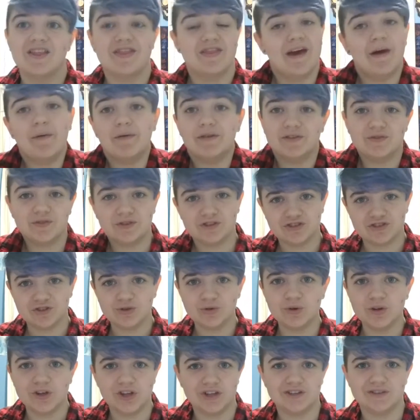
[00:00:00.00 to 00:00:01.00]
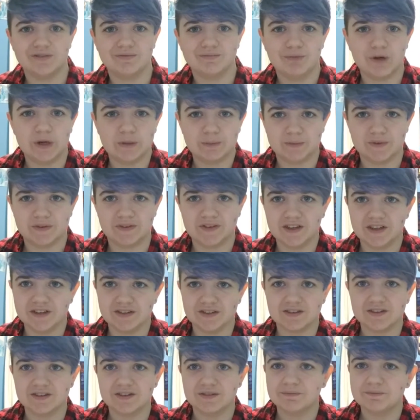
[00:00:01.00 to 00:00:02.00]
that was for school
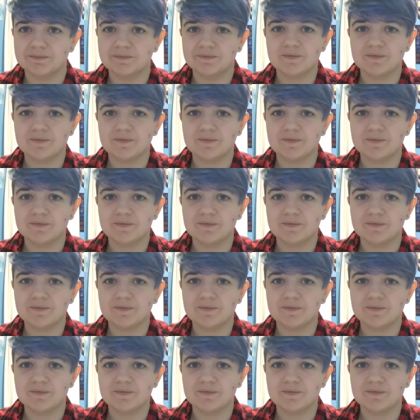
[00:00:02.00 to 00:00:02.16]
purposes.